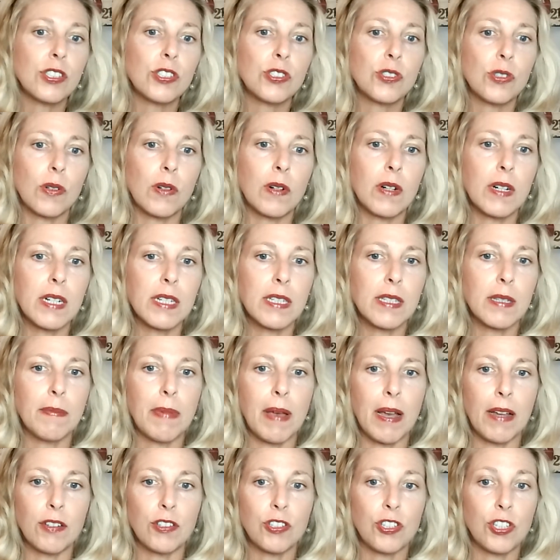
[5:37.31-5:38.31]
stories
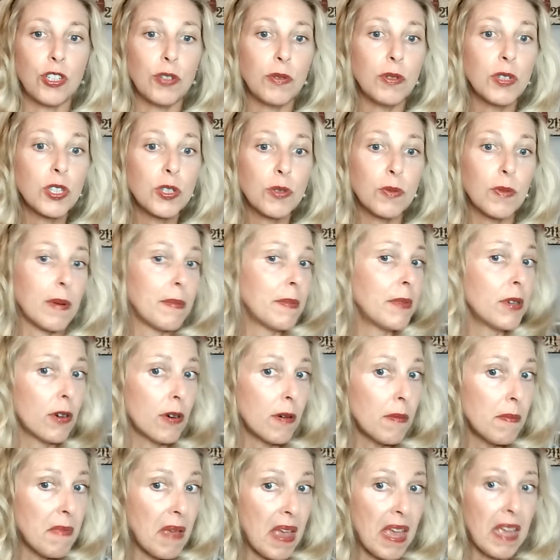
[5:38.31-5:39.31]
about Jewish women
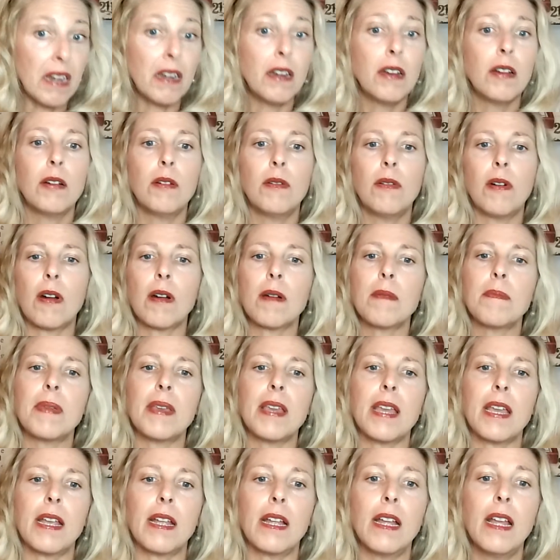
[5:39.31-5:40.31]
or men who are
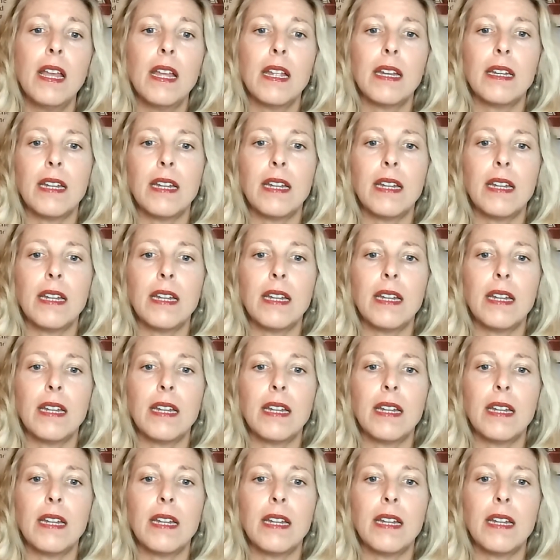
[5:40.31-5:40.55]
being